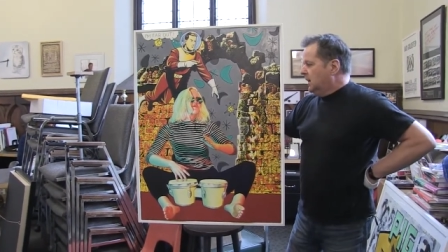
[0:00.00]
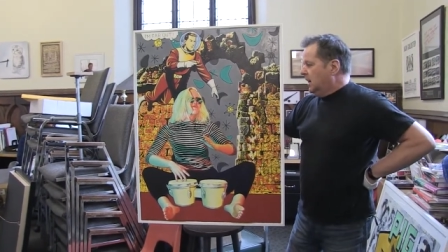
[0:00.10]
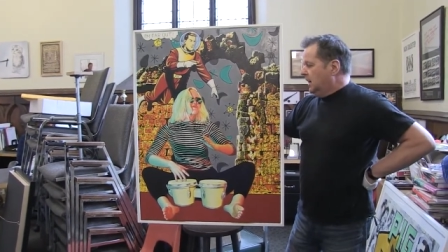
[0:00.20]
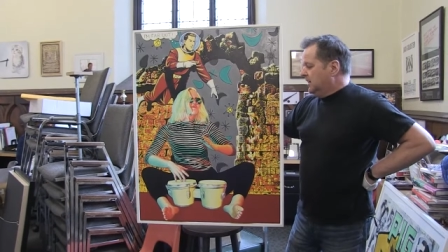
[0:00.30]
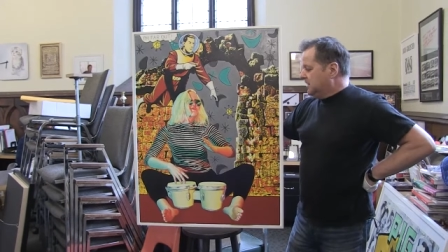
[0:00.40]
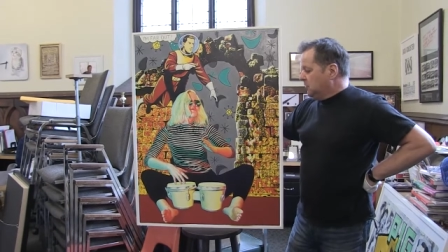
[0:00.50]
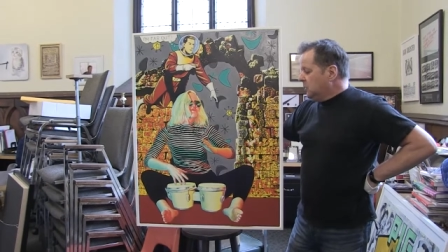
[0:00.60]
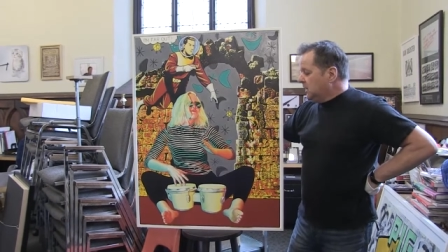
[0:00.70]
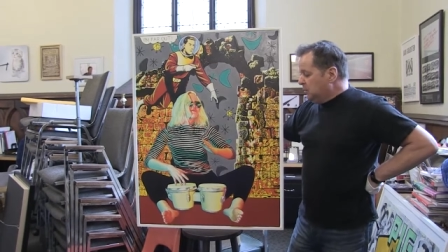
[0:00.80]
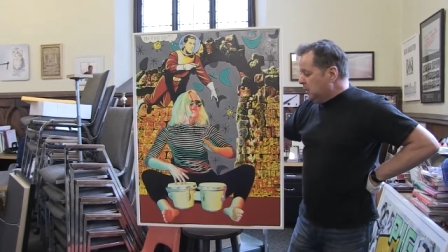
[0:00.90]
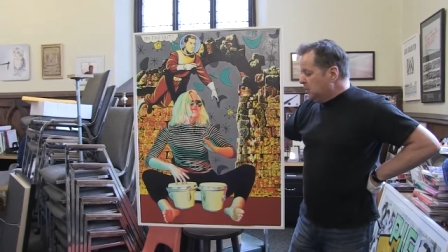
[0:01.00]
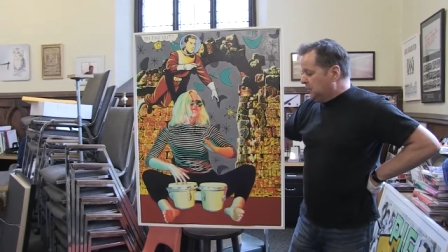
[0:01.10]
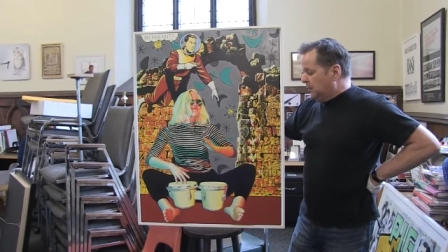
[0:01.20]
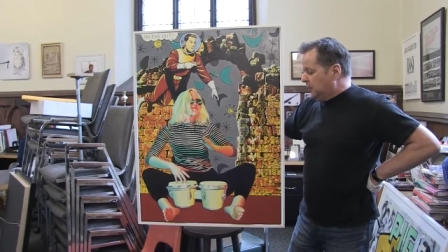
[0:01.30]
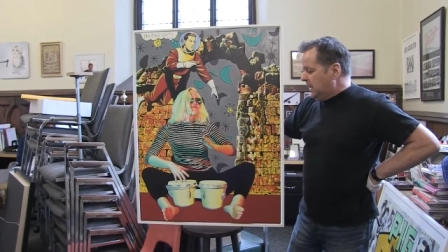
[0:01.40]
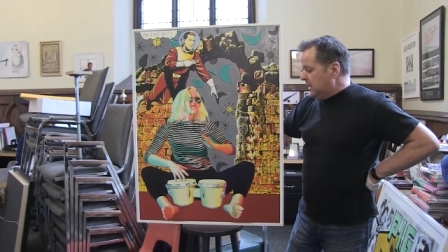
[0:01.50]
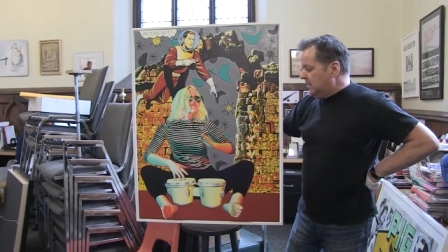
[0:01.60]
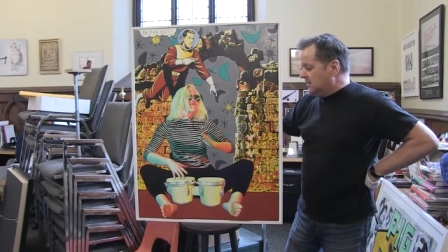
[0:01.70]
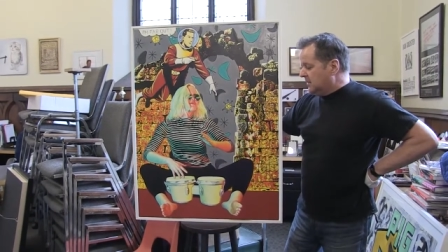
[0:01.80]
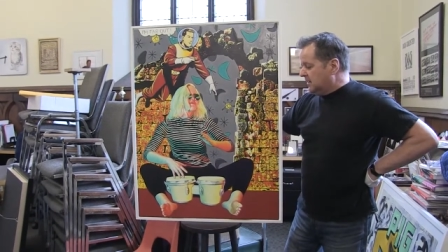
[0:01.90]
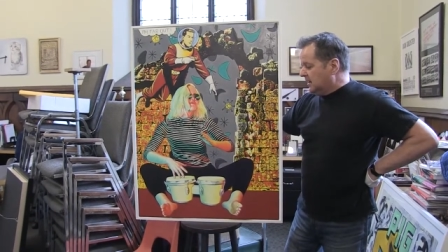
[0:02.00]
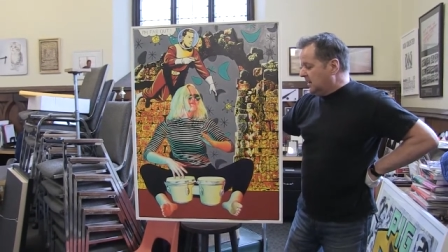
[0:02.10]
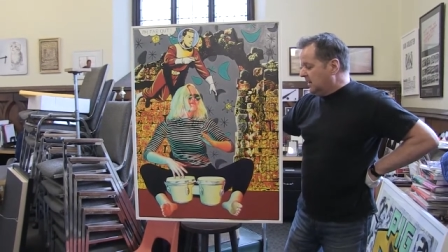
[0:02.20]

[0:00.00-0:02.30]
It's a really beautiful piece.